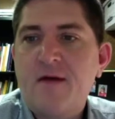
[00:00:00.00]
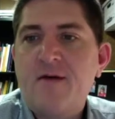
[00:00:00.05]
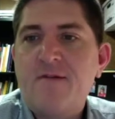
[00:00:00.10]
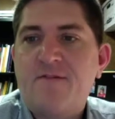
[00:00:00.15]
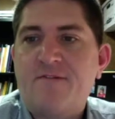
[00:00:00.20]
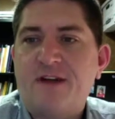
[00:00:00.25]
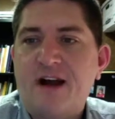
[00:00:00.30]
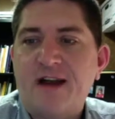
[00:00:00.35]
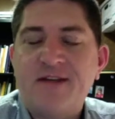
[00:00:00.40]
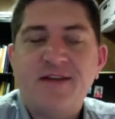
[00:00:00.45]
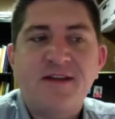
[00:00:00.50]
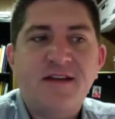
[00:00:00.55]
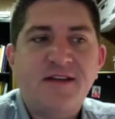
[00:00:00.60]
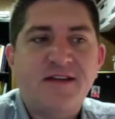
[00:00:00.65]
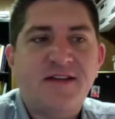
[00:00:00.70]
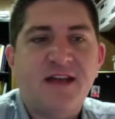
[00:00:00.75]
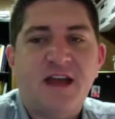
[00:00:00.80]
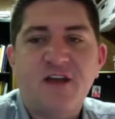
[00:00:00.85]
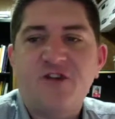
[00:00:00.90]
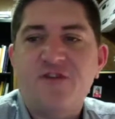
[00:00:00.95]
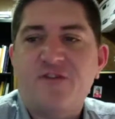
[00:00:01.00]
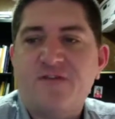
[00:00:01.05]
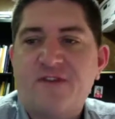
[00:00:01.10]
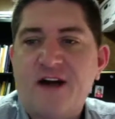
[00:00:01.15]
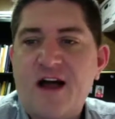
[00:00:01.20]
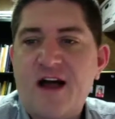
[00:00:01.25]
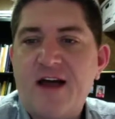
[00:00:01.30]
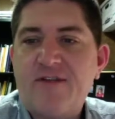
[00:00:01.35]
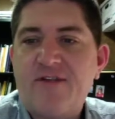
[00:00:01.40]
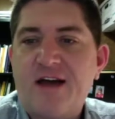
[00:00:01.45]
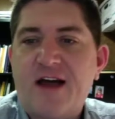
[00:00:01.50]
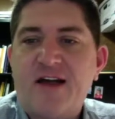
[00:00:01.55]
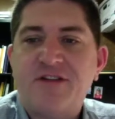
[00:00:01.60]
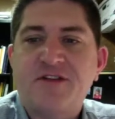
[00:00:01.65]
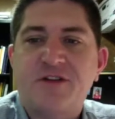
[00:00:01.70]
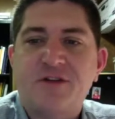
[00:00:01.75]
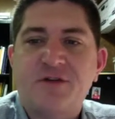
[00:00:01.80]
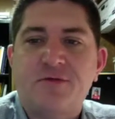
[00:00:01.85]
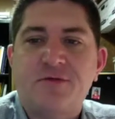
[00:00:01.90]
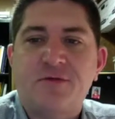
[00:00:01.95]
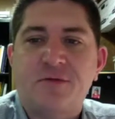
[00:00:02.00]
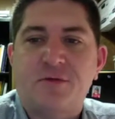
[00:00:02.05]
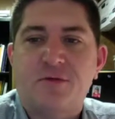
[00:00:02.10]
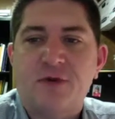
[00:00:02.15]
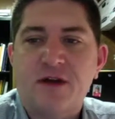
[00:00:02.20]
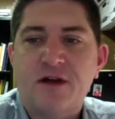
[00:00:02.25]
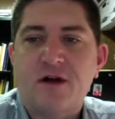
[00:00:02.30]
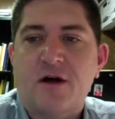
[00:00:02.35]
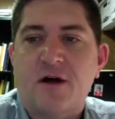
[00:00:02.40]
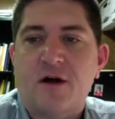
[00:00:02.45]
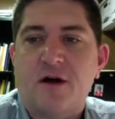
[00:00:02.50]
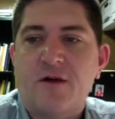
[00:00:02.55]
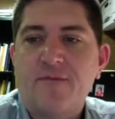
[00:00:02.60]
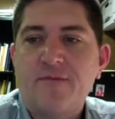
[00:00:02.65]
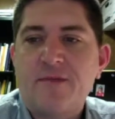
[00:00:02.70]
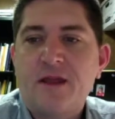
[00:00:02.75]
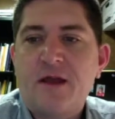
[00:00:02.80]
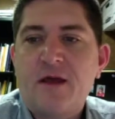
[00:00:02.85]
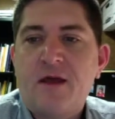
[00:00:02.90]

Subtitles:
Finally, stage 5 has to do with recall.